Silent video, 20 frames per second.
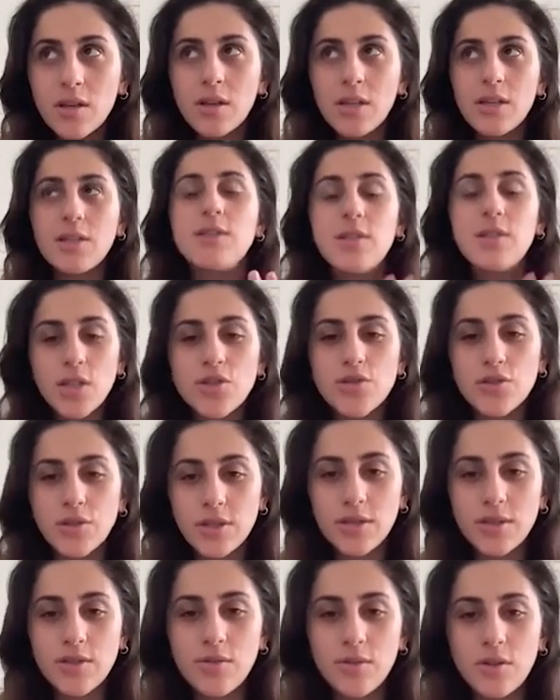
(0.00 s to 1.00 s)
It's
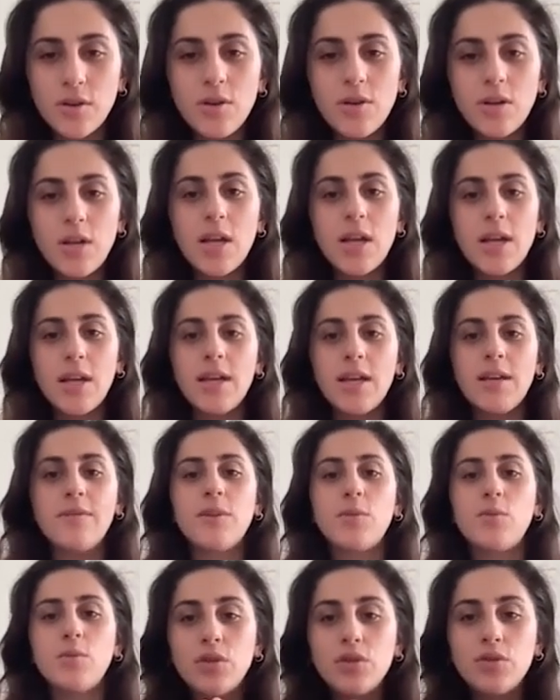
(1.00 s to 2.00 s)
dangerous, you know. If
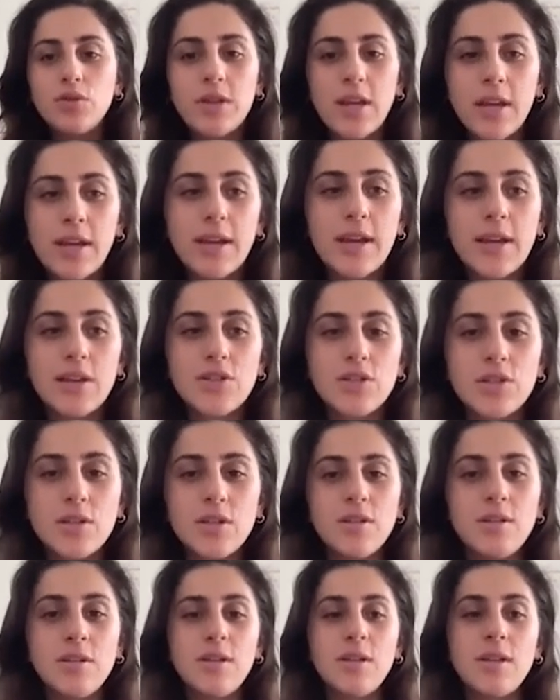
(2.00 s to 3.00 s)
they want to take
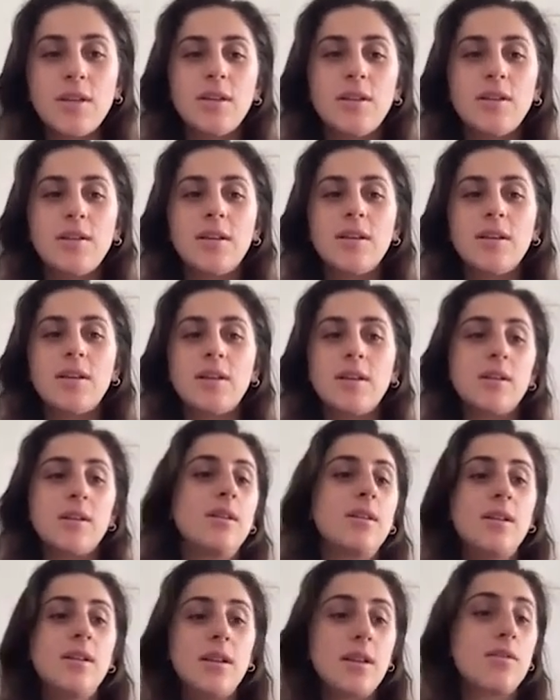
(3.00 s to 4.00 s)
action,
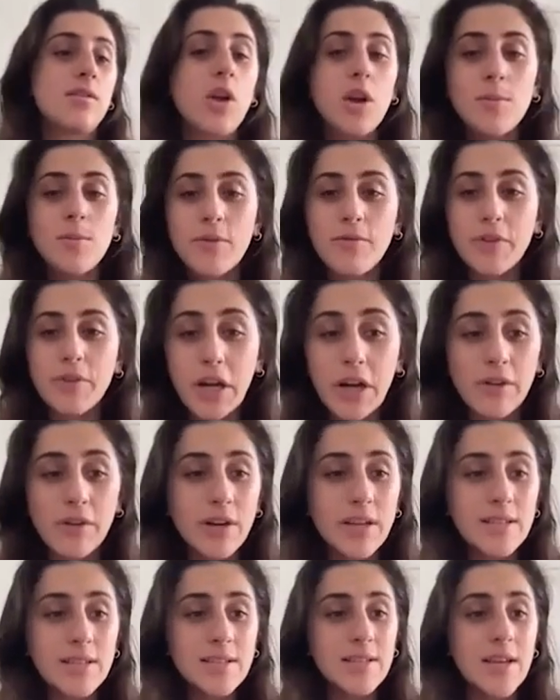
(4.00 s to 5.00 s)
the Taliban will
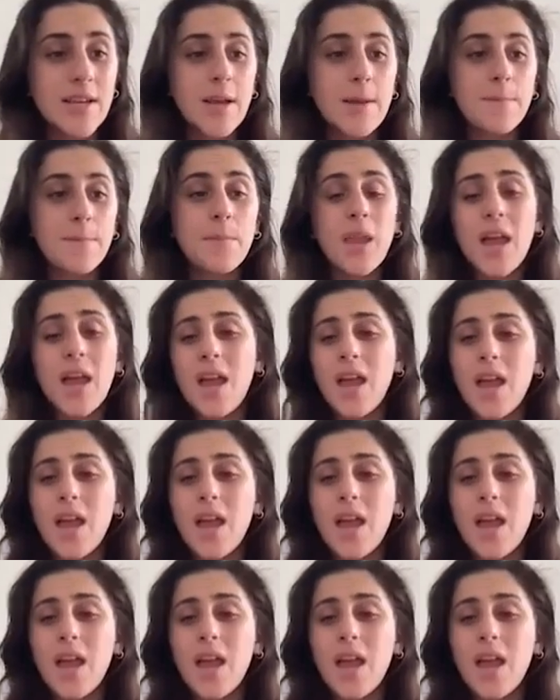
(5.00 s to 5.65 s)
arrest them.